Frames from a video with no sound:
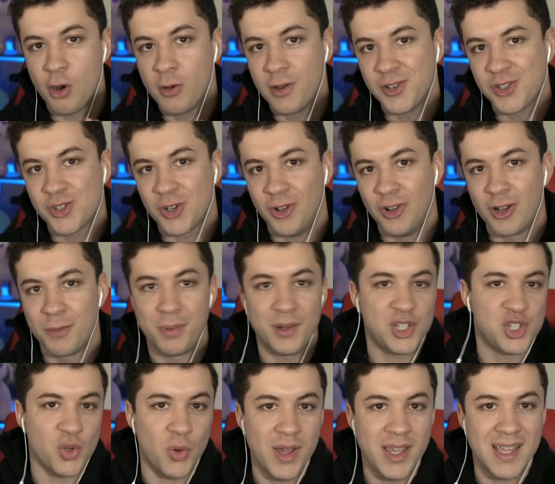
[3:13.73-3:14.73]
Pro Controller,
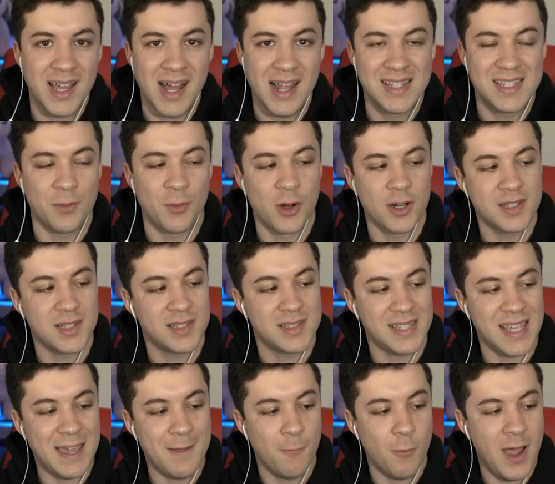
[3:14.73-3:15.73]
but Joy-Cons, it works the
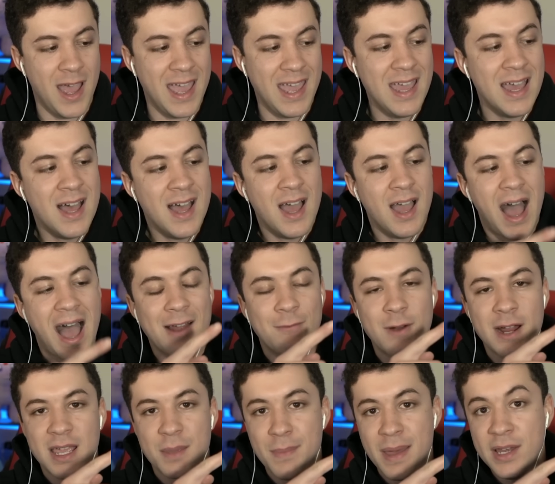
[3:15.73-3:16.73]
same way.
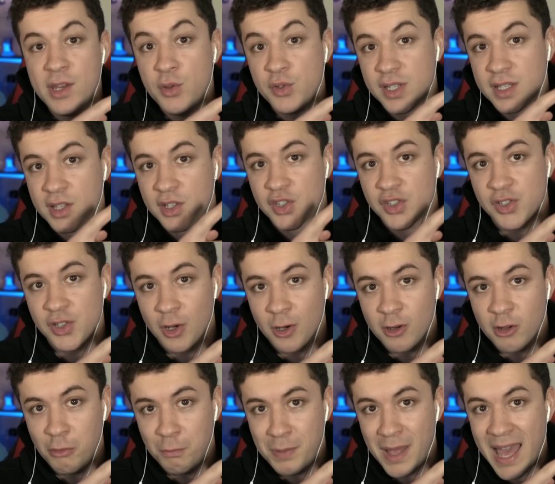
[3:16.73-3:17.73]
I'd recommend using the
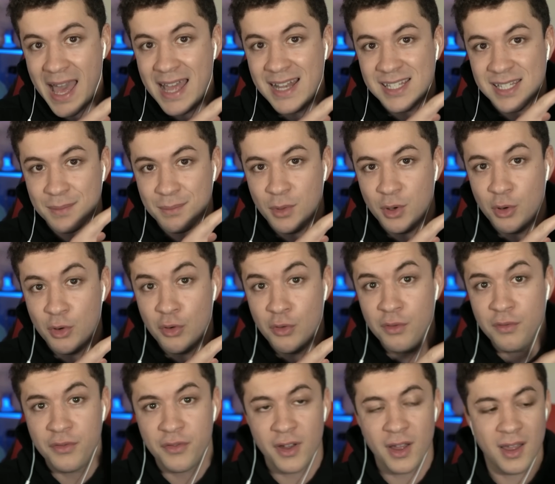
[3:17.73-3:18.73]
circle pad to
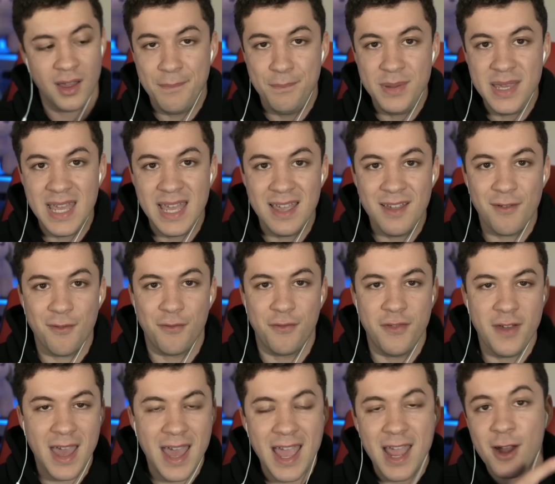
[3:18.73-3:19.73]
move and being
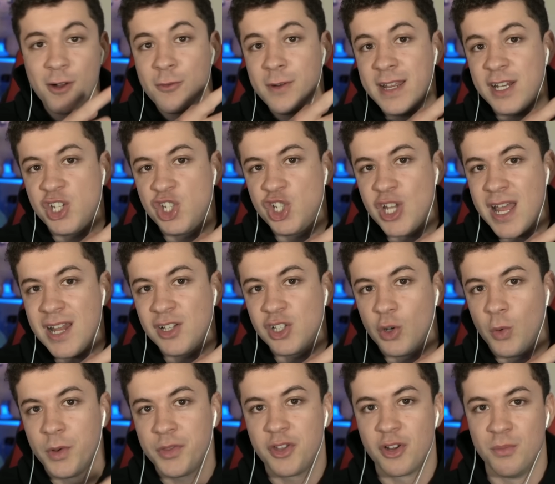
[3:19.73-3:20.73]
very
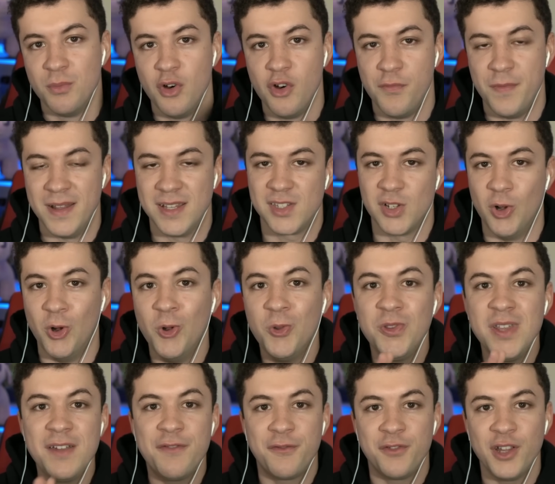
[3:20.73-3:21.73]
gentle with your movements.
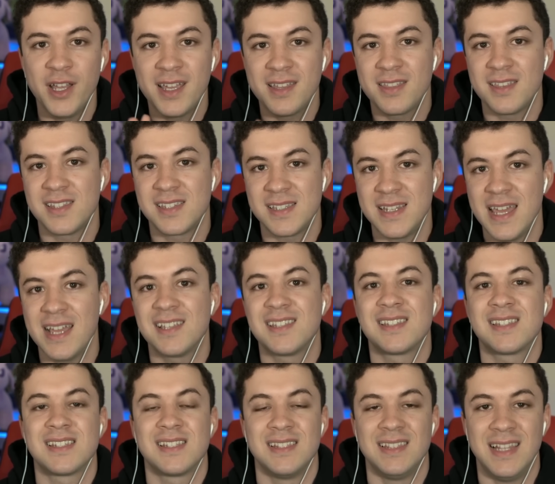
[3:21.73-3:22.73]
Only flick the stick
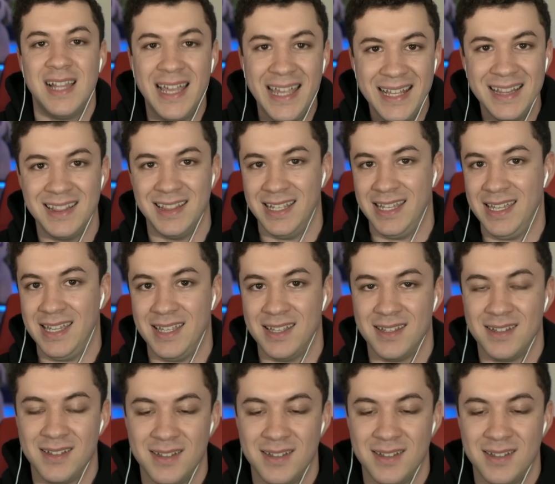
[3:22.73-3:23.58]
slightly.